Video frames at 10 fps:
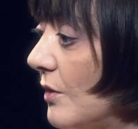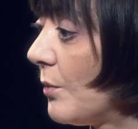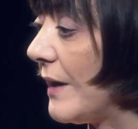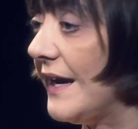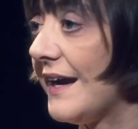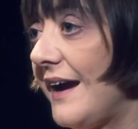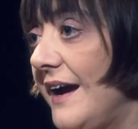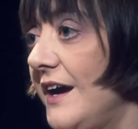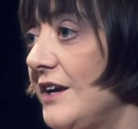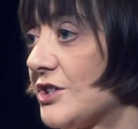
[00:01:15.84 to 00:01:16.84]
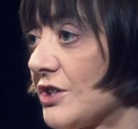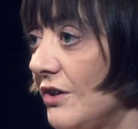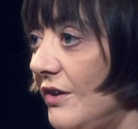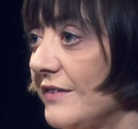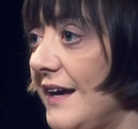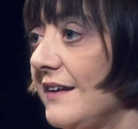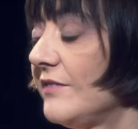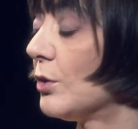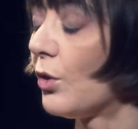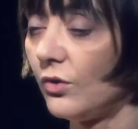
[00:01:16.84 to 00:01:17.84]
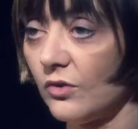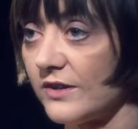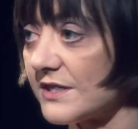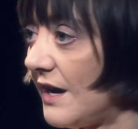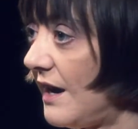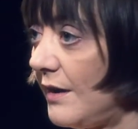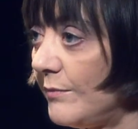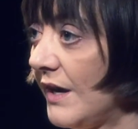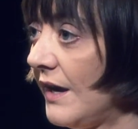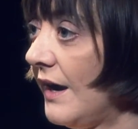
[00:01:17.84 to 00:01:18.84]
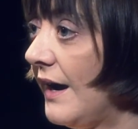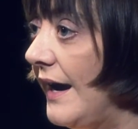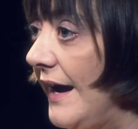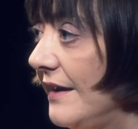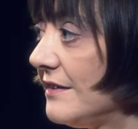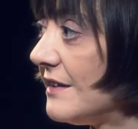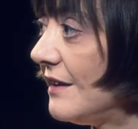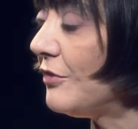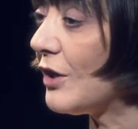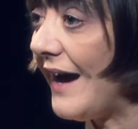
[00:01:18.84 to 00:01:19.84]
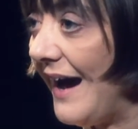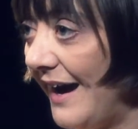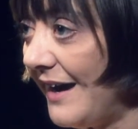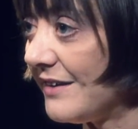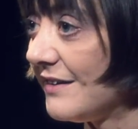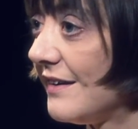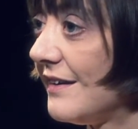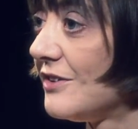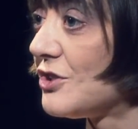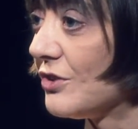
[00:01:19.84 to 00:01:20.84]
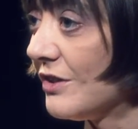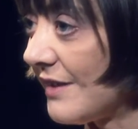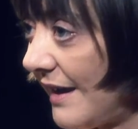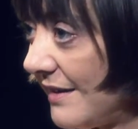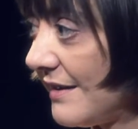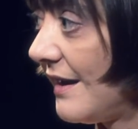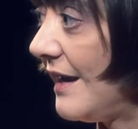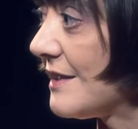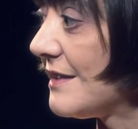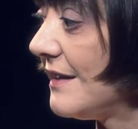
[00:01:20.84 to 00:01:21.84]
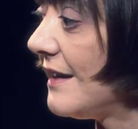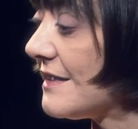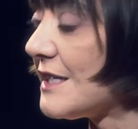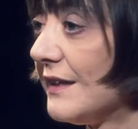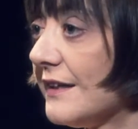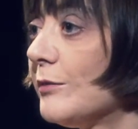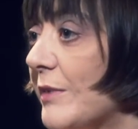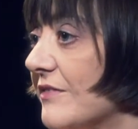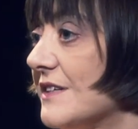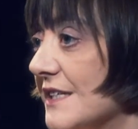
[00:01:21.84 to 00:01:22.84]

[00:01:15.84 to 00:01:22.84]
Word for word: We engage on that level all the time, and if you can't do that, it, it's a little bit of a